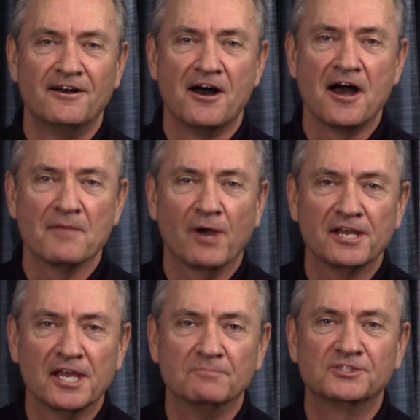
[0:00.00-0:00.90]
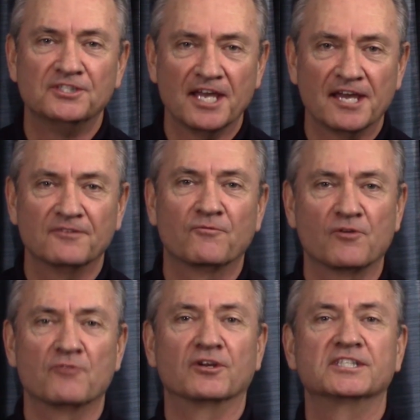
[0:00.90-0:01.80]
Hi, my name's Dan
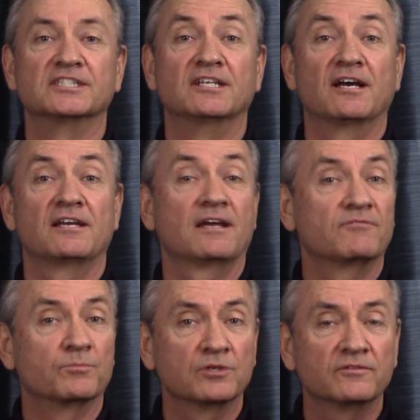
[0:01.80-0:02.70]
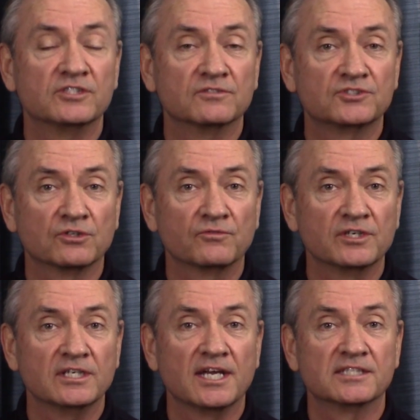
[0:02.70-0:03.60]
Fredericks, and I have the privilege of
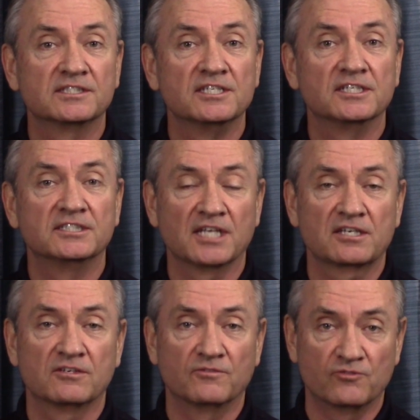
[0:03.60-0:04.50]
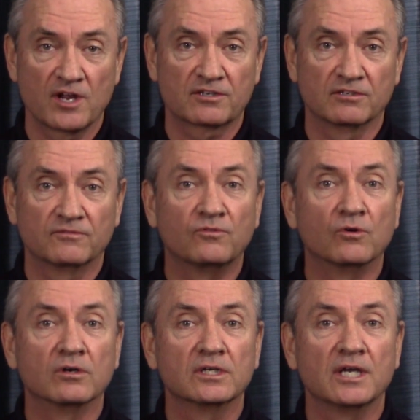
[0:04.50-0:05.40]
serving as the Executive Director
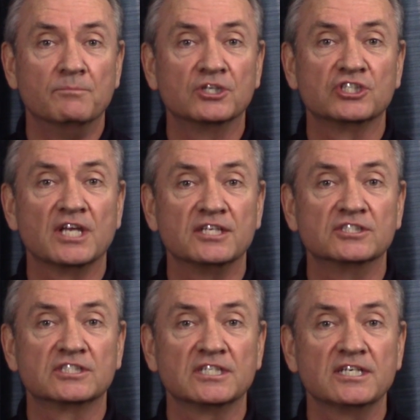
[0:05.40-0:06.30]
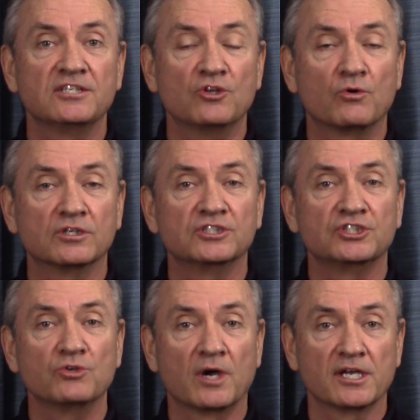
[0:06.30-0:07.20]
for a mission agency known as
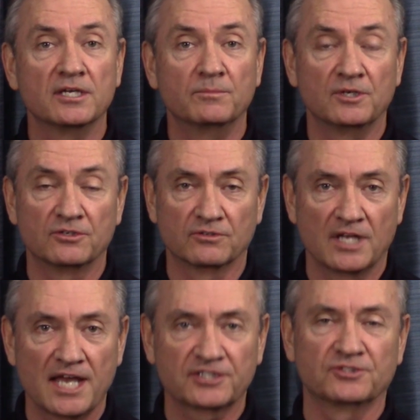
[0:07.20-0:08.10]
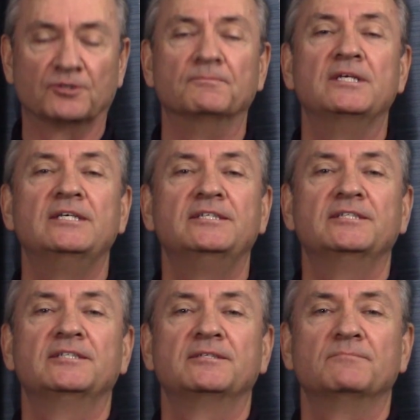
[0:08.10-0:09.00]
UIM International.
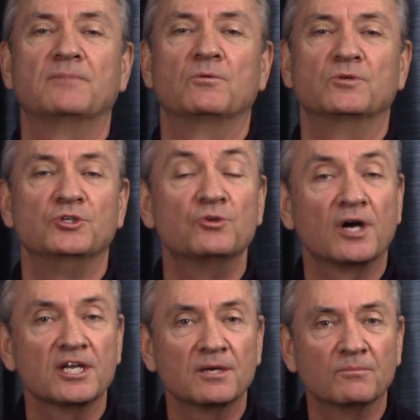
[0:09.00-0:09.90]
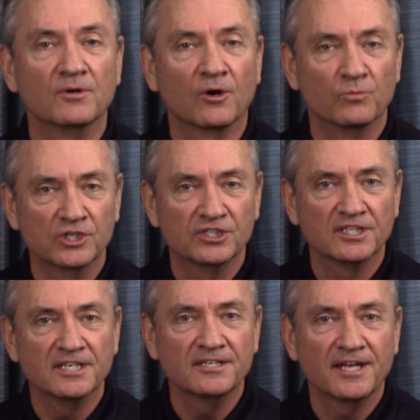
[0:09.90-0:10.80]
When UIM
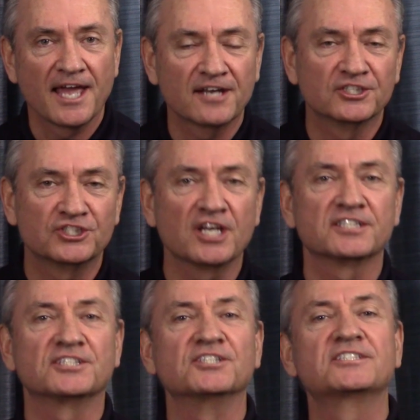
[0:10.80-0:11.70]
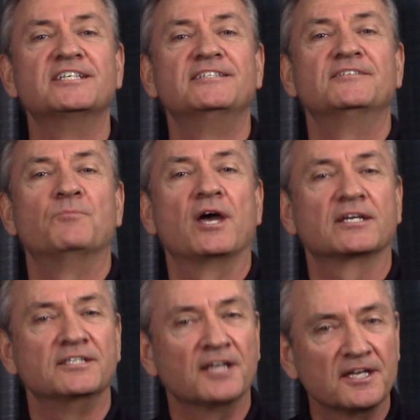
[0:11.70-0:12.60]
originally had its genesis
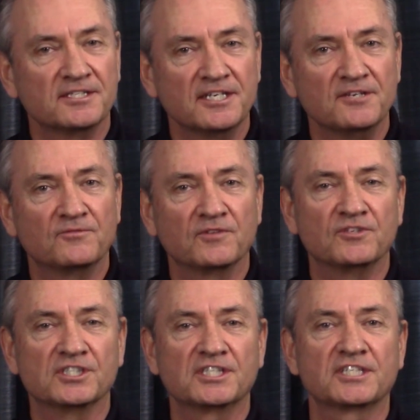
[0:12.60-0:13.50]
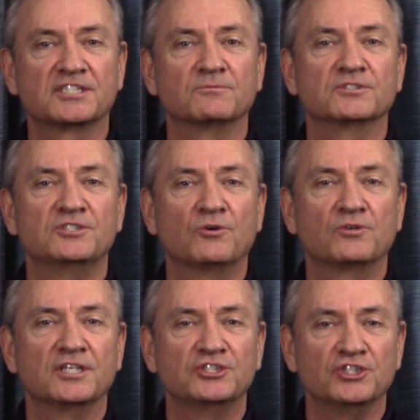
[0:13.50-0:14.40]
back in 1956, it was
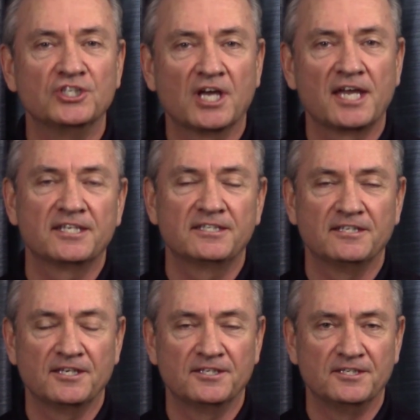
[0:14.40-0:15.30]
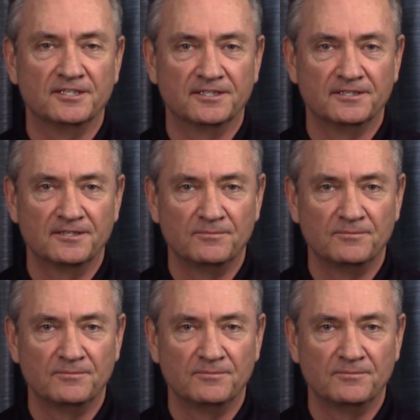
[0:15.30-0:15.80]
known as United Indian